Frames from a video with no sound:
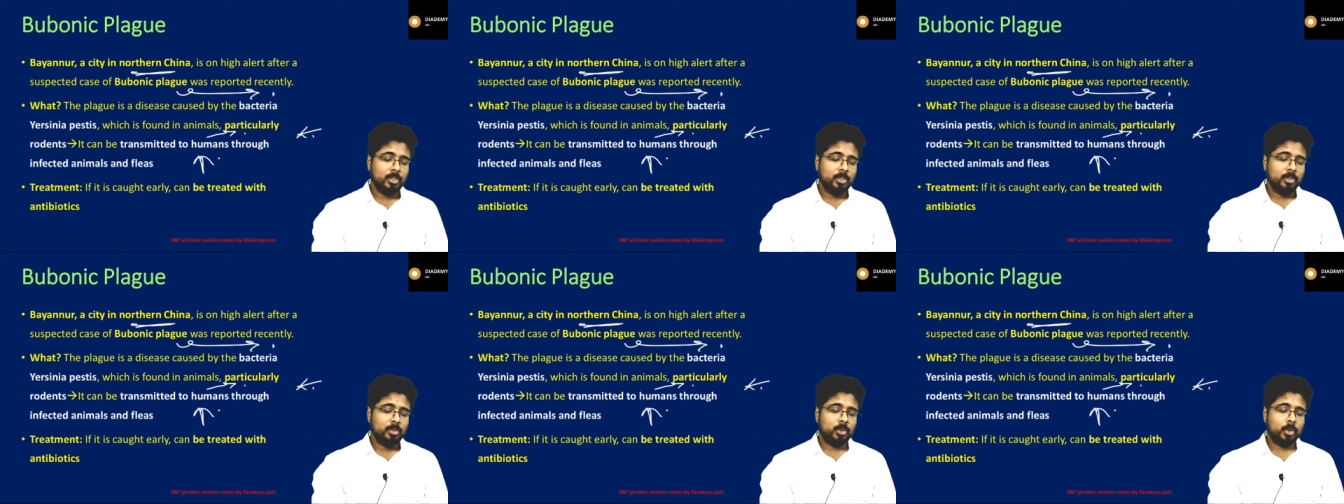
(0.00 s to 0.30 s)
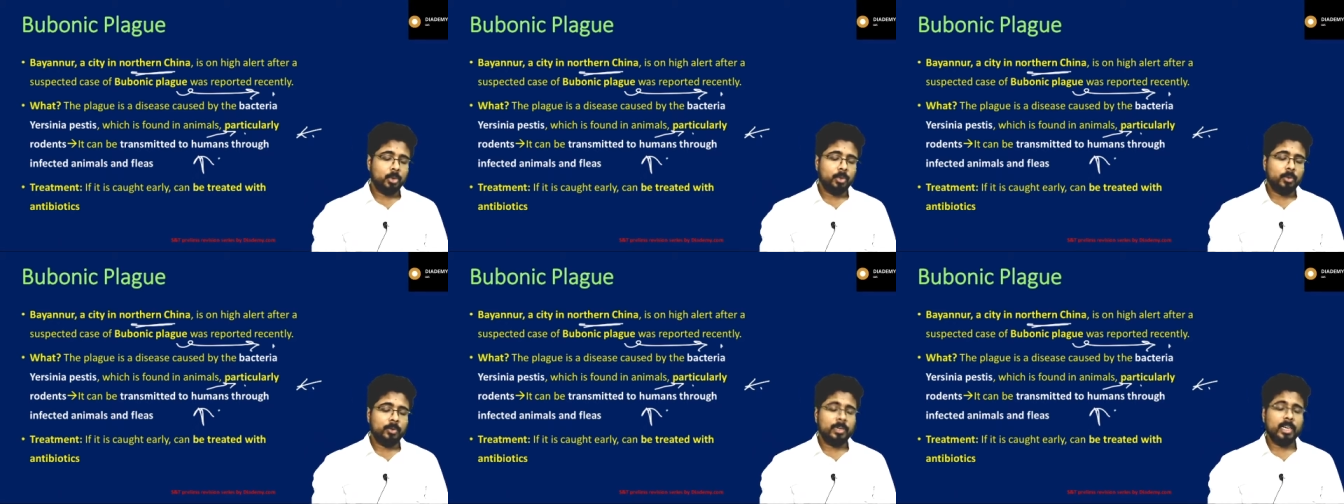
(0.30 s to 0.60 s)

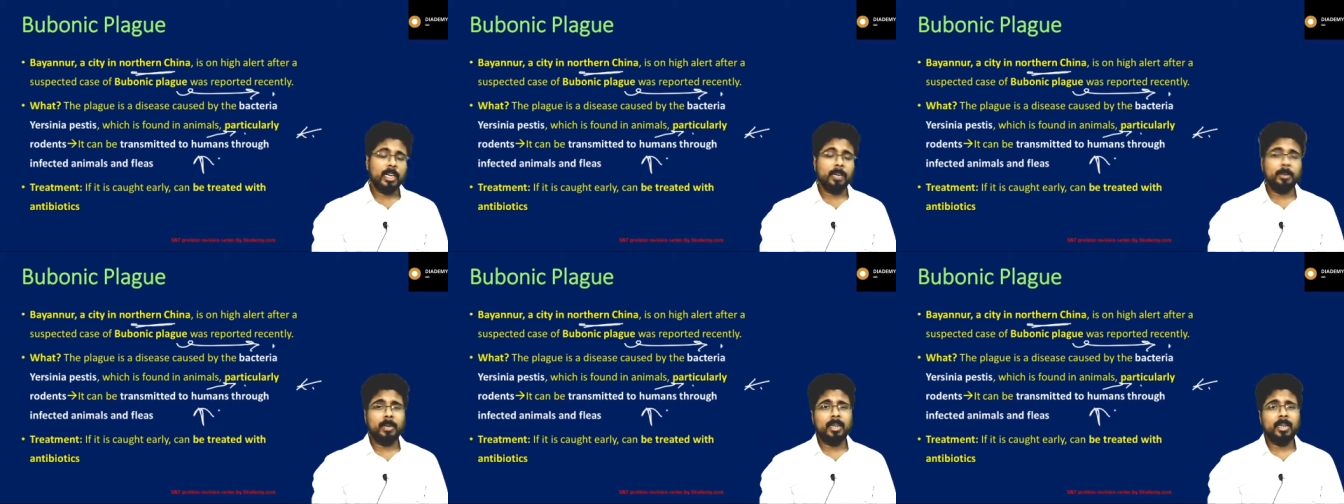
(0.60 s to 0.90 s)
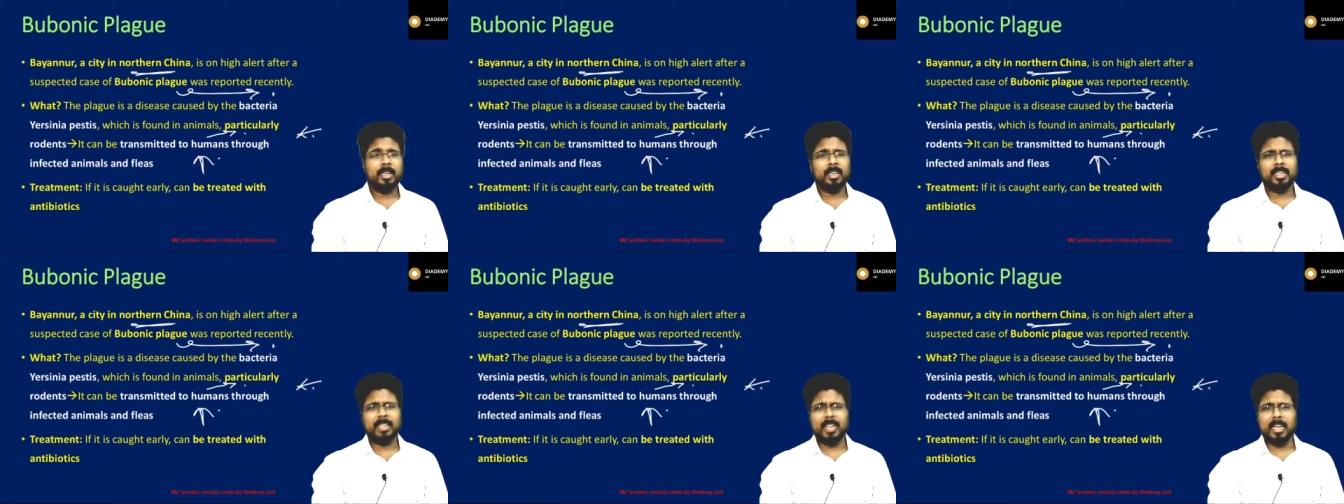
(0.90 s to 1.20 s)
So
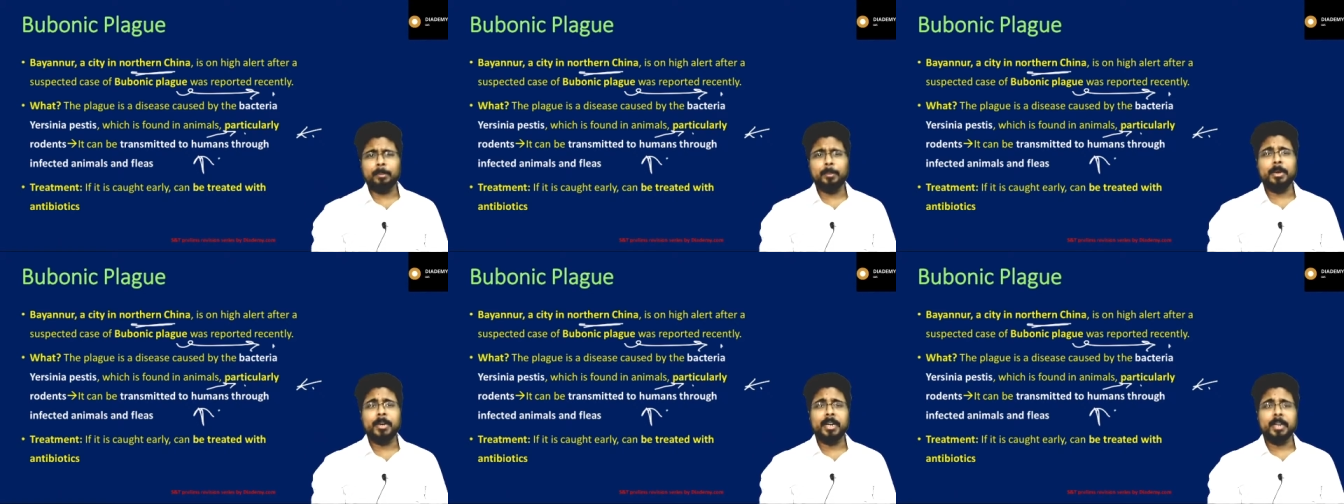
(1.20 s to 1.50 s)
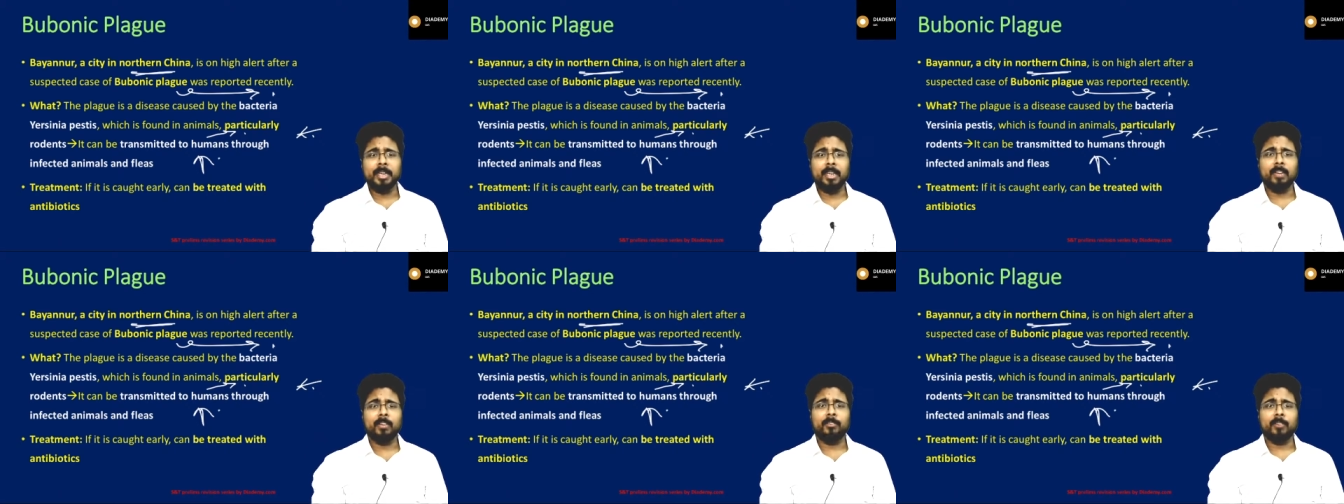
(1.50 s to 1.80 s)
treatment it can be
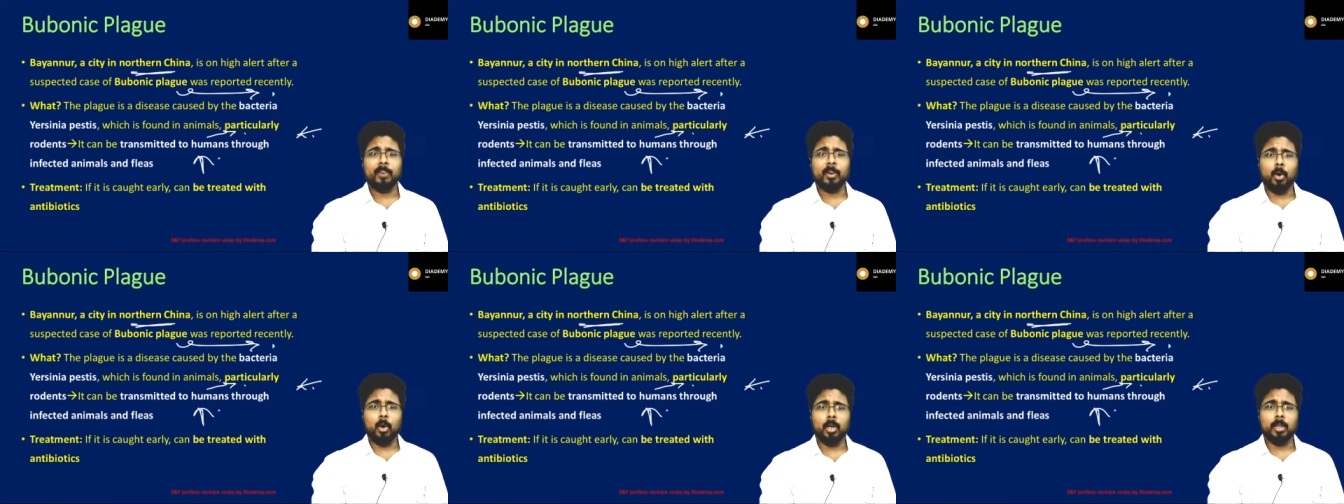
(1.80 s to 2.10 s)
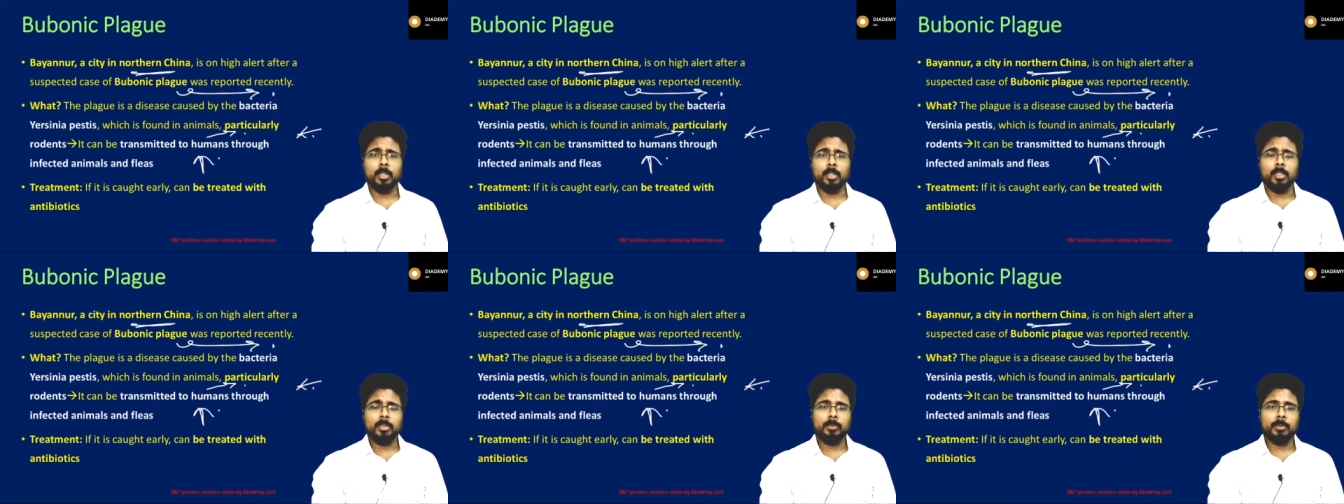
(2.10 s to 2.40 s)
treated if caught
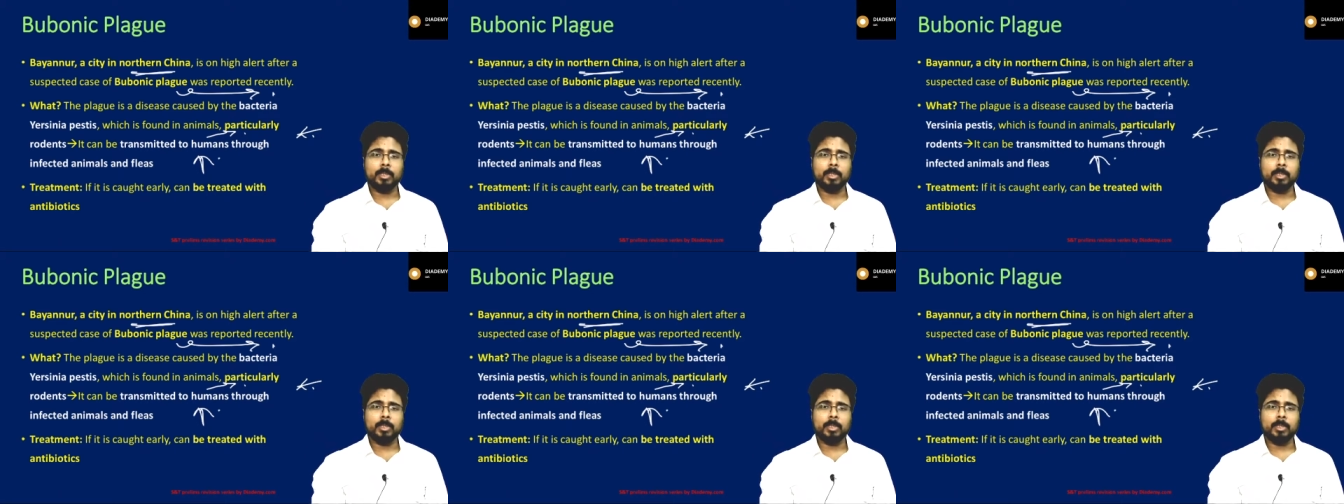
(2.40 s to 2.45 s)
early,